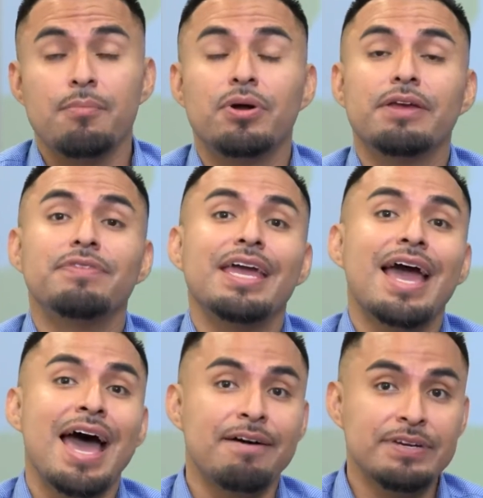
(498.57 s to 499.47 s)
But if they
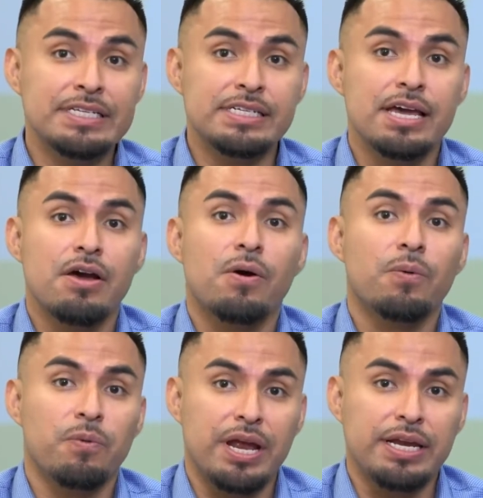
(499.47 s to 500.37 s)
haven't
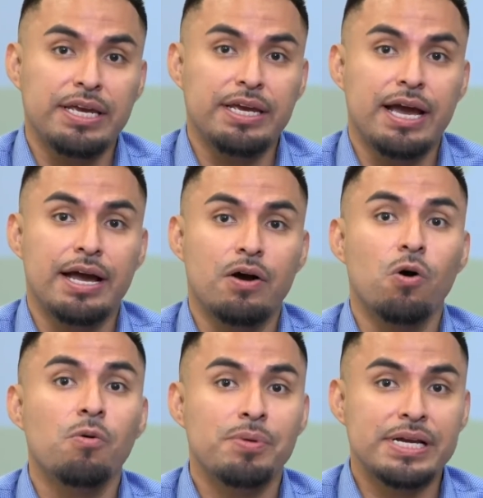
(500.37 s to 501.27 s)
already
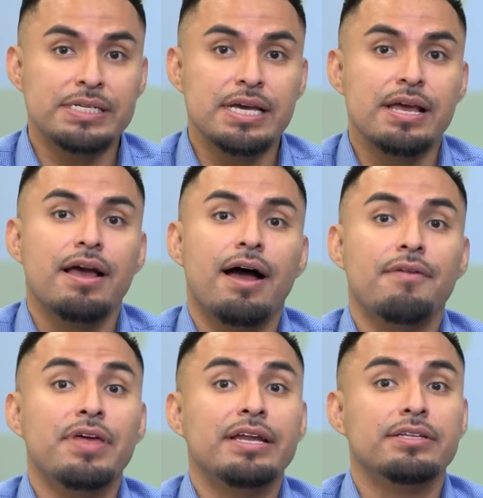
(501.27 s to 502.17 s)
opened,
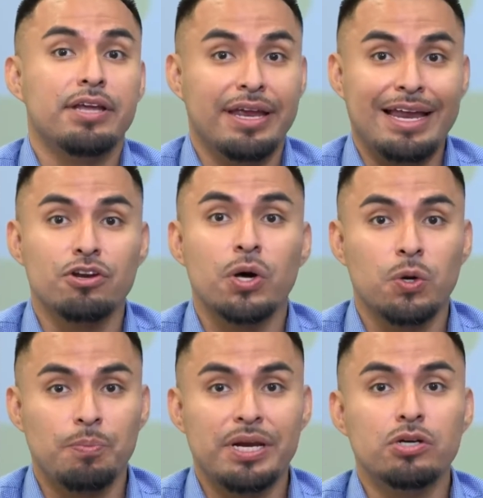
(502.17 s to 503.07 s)
then they
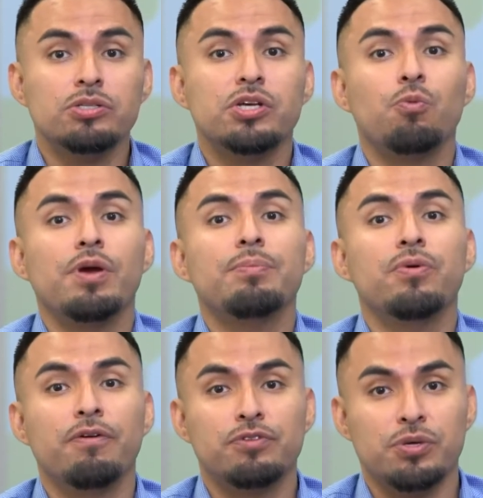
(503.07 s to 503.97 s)
cannot open until we
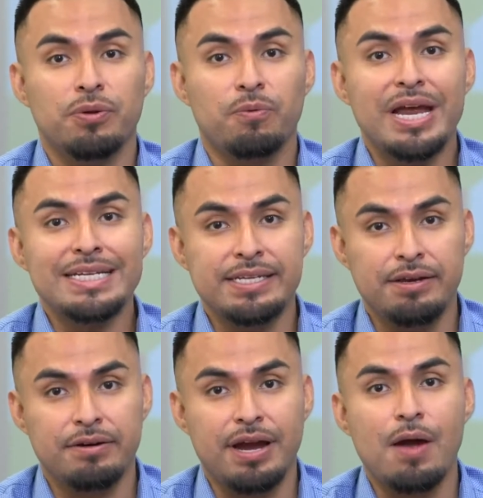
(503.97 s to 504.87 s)
move to the red
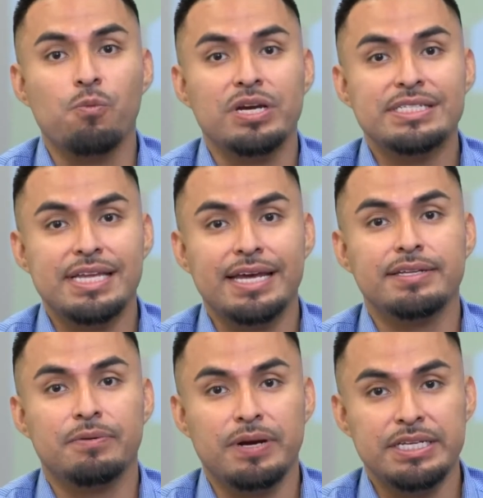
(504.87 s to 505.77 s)
tier, and we stay
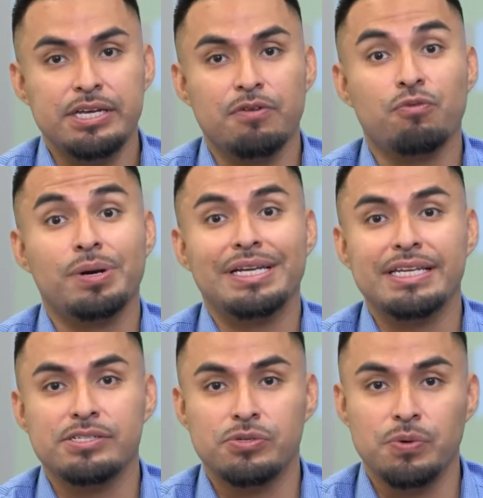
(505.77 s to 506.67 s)
in the red tier for at
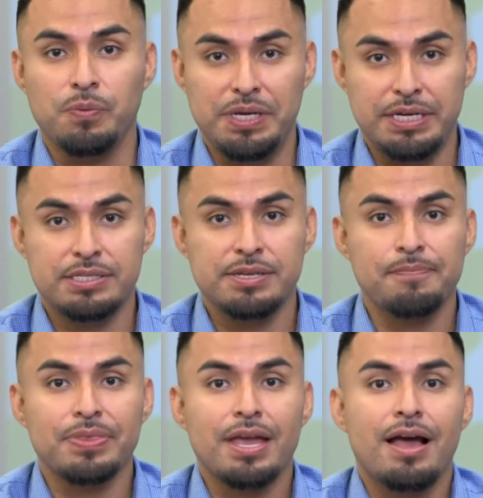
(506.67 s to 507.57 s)
least 2 weeks.
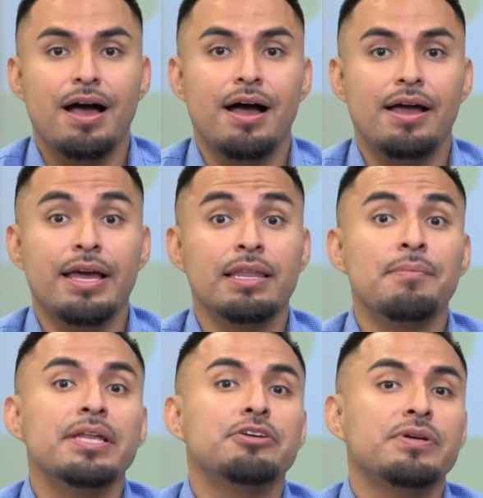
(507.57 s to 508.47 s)

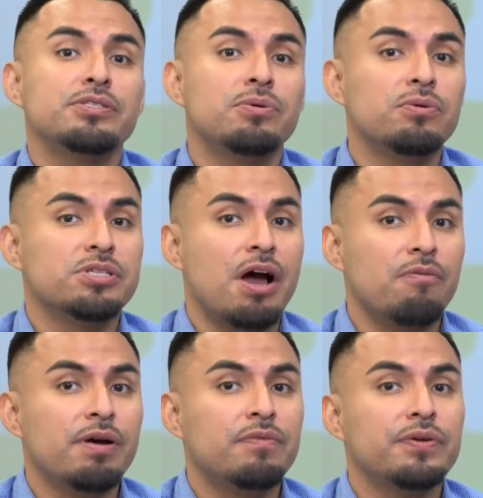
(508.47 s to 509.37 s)
Elementary schools,
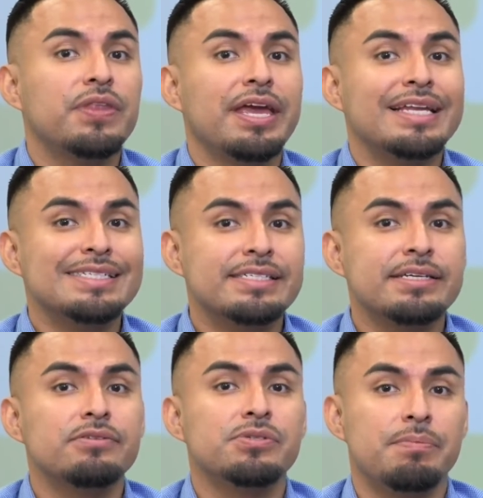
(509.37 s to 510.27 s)
however, they can
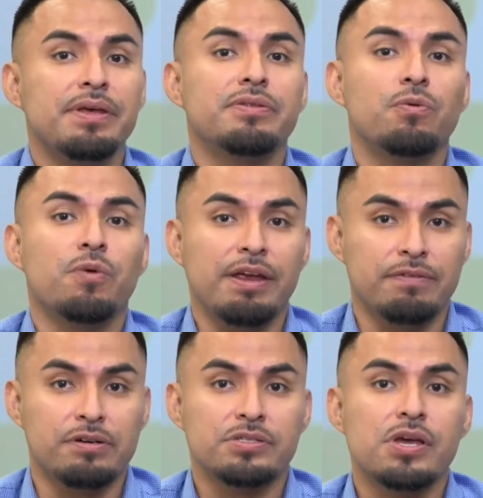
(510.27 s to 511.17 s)
still submit their
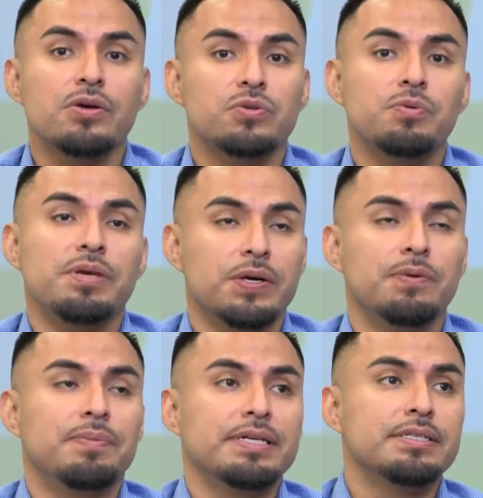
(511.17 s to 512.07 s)
waivers to be
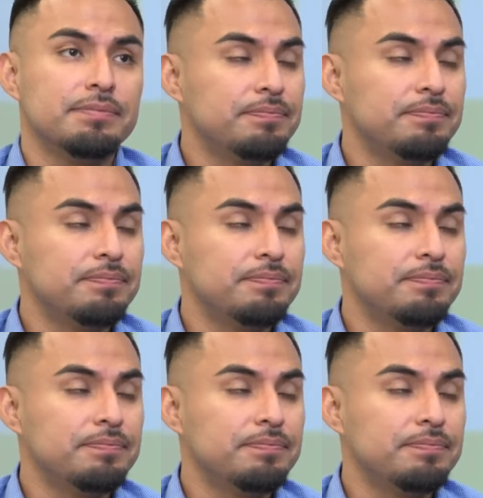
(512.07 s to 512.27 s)
open.